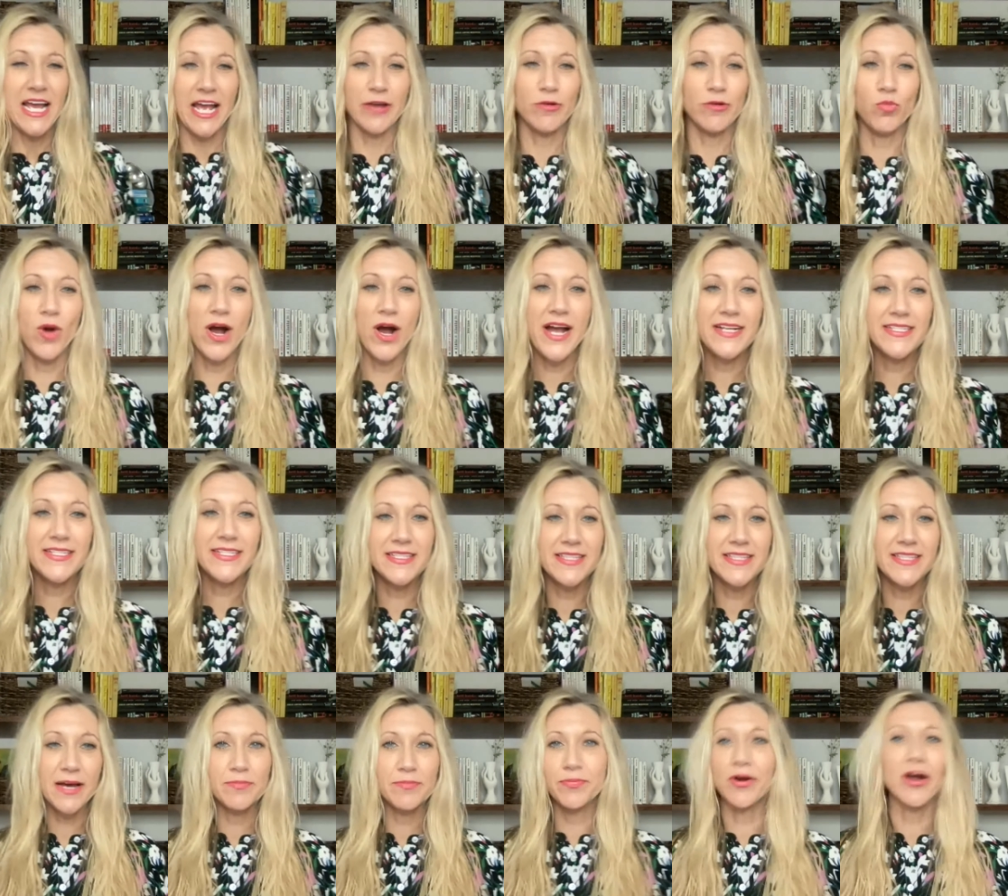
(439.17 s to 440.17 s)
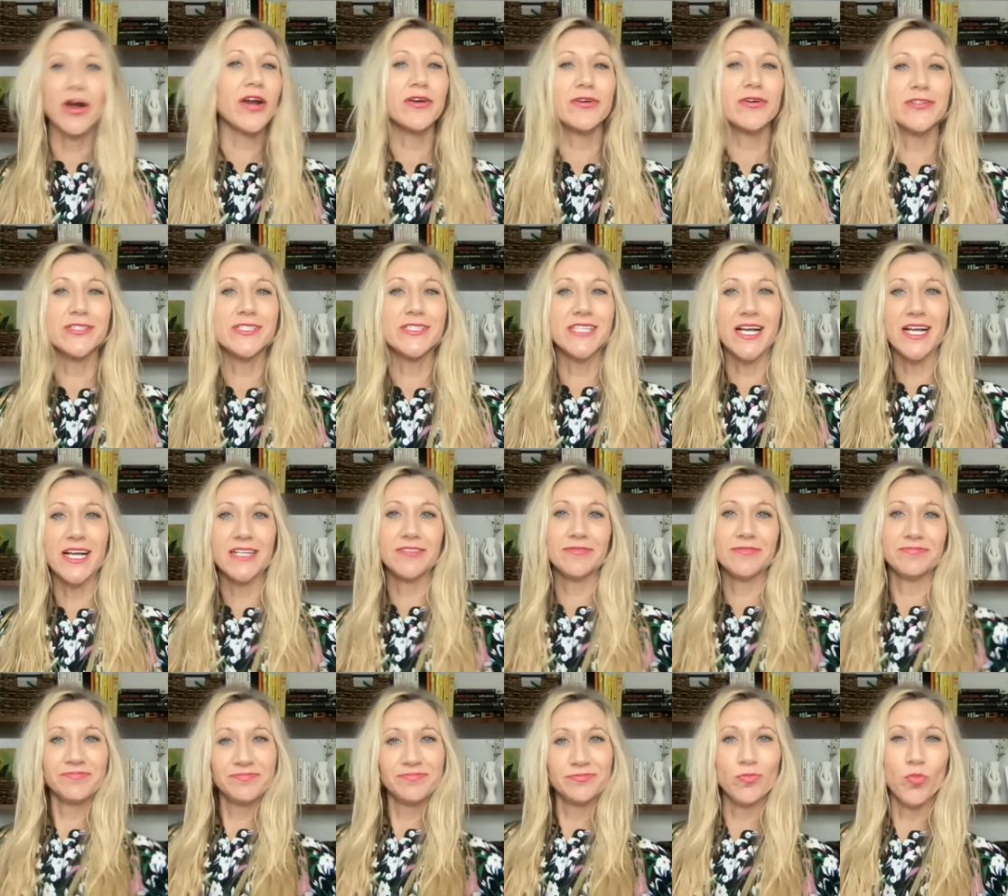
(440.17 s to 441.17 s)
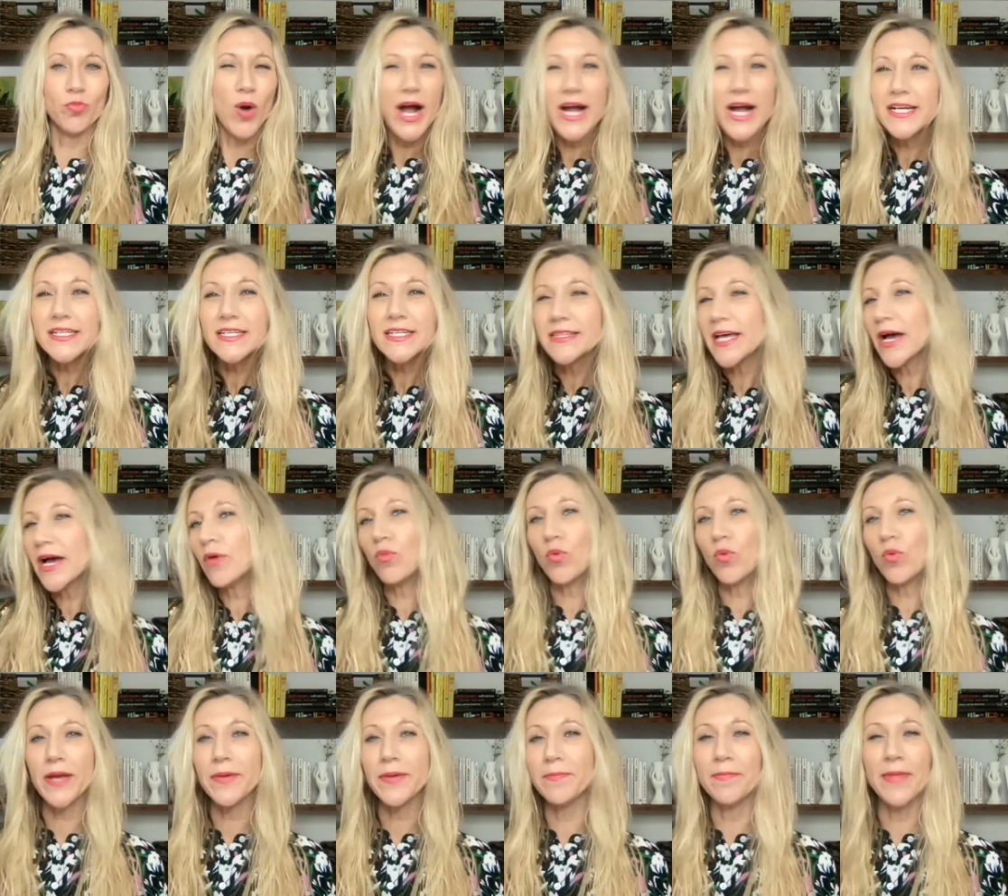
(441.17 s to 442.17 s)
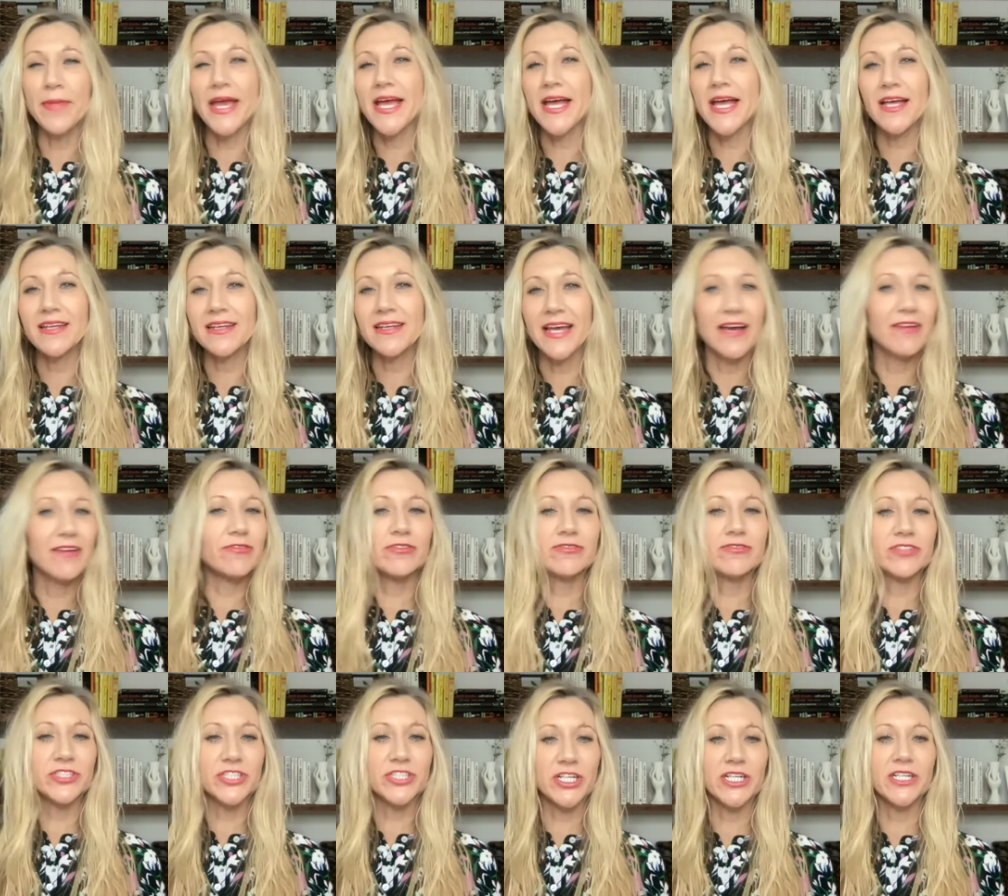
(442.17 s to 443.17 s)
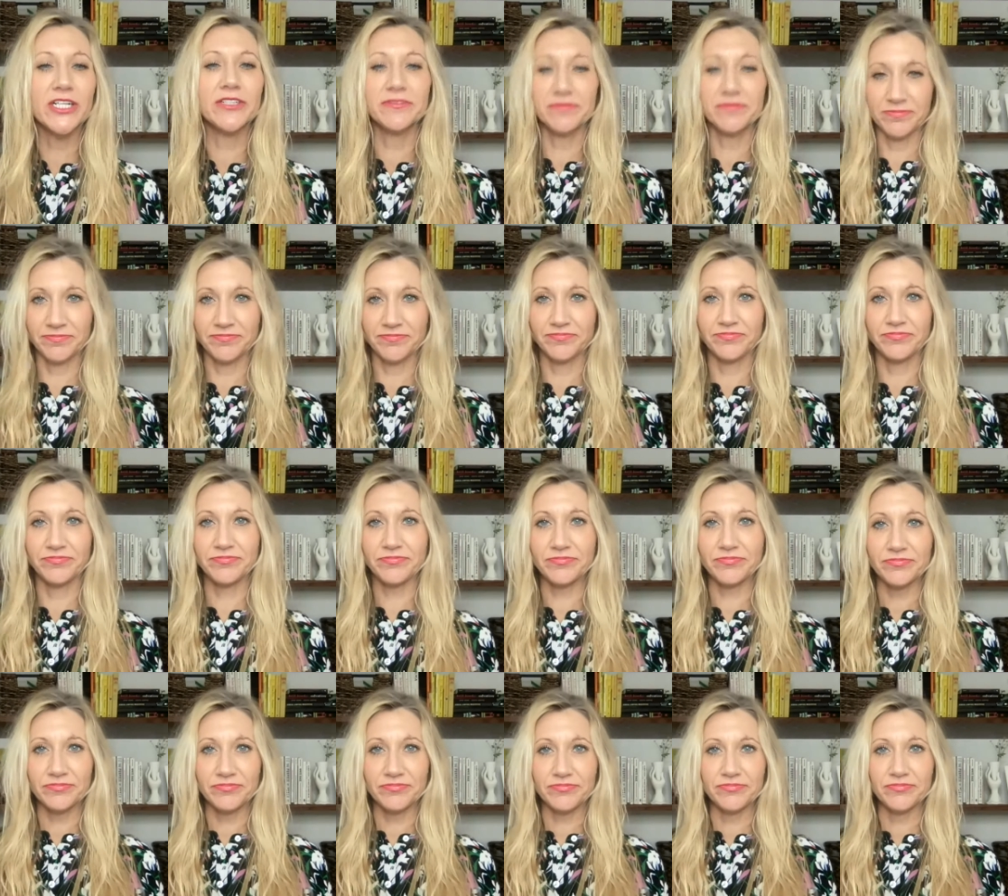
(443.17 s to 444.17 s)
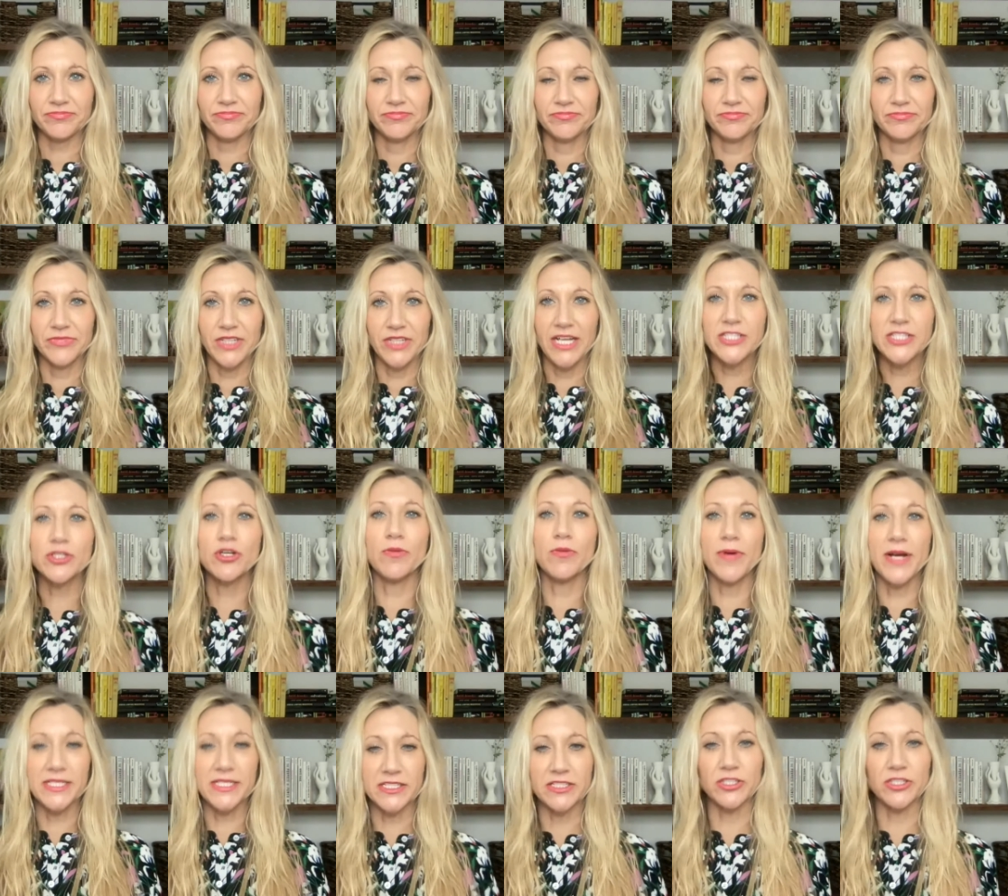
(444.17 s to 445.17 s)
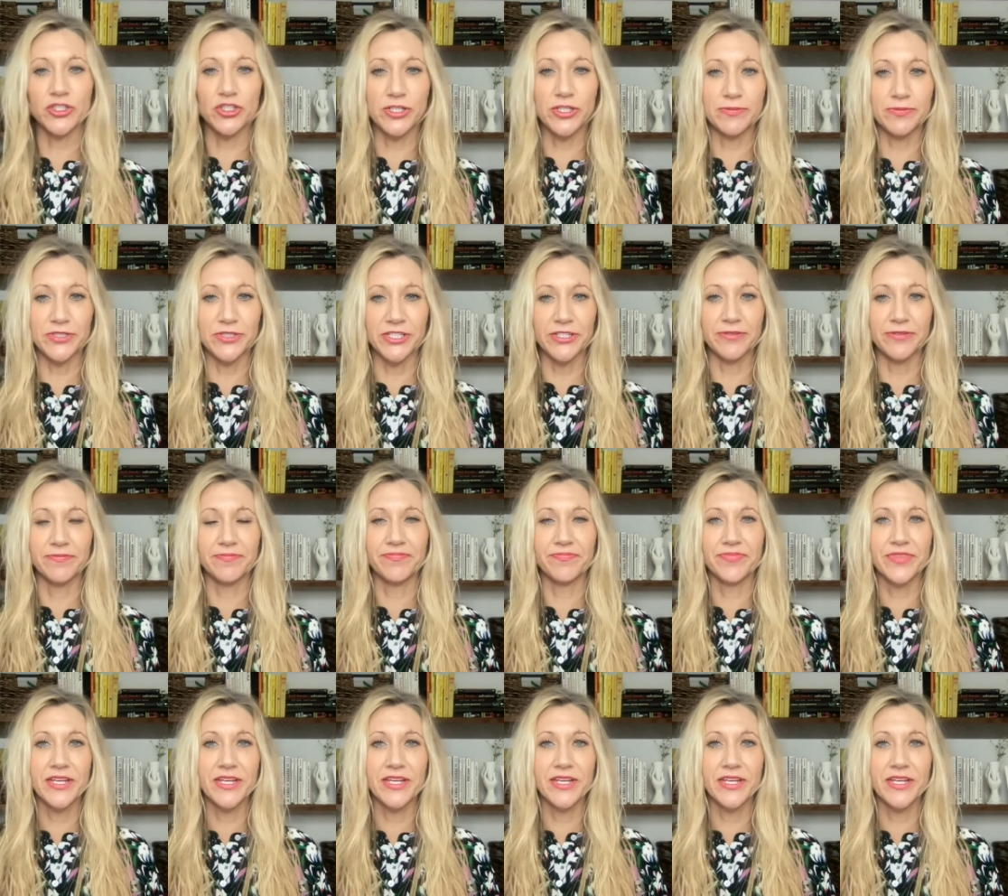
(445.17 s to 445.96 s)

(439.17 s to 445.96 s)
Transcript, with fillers: And why did that prodigal son, why did that white man ever return? Let's go back to the scripture.